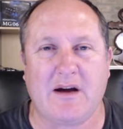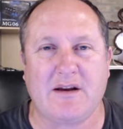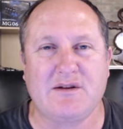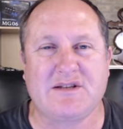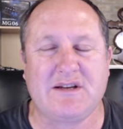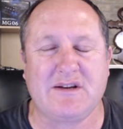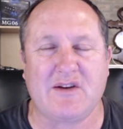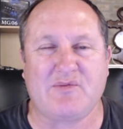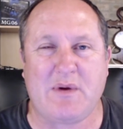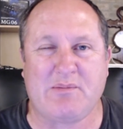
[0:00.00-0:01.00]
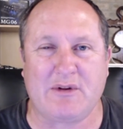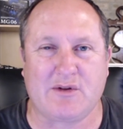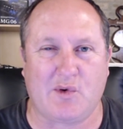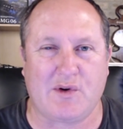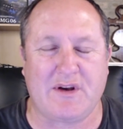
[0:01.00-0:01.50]
I don't see enough people
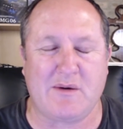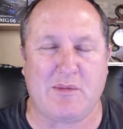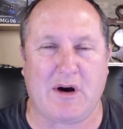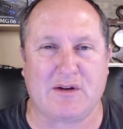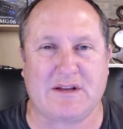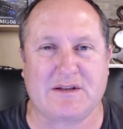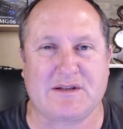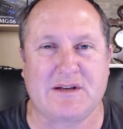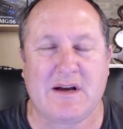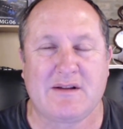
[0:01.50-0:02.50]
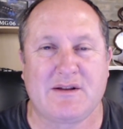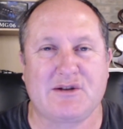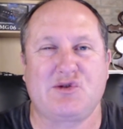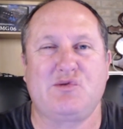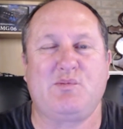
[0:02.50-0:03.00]
talking about this.
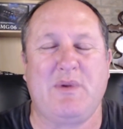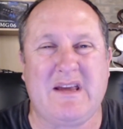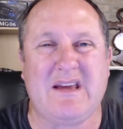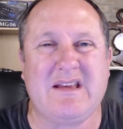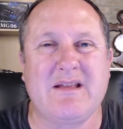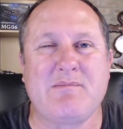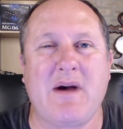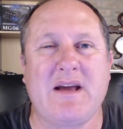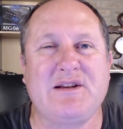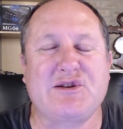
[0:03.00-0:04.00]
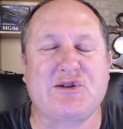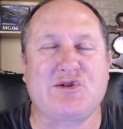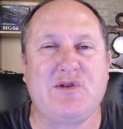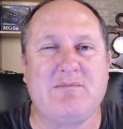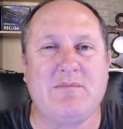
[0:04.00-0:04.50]
This should be in the
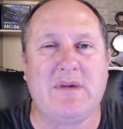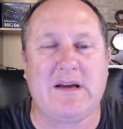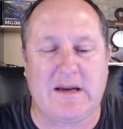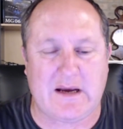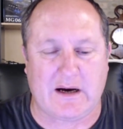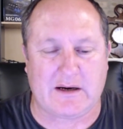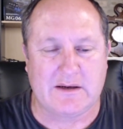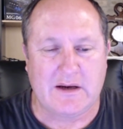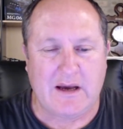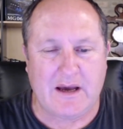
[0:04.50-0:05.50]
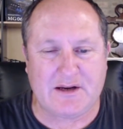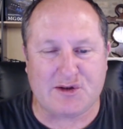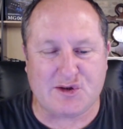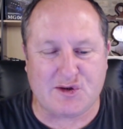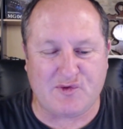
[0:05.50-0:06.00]
mainstream media. And
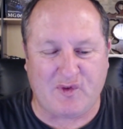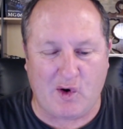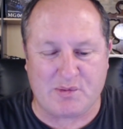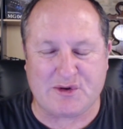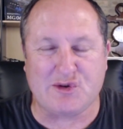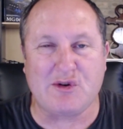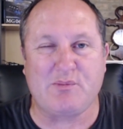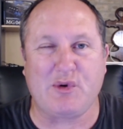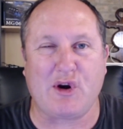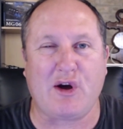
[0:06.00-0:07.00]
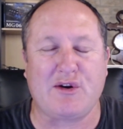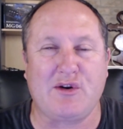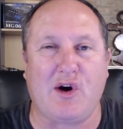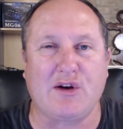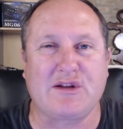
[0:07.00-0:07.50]
Forbes shouldn't put out
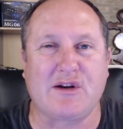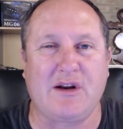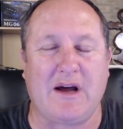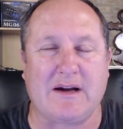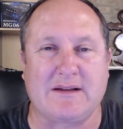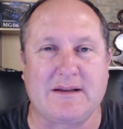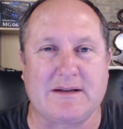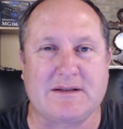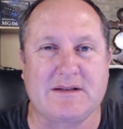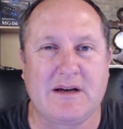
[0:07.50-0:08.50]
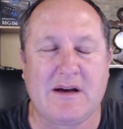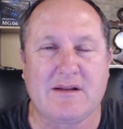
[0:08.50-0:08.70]
an article like this.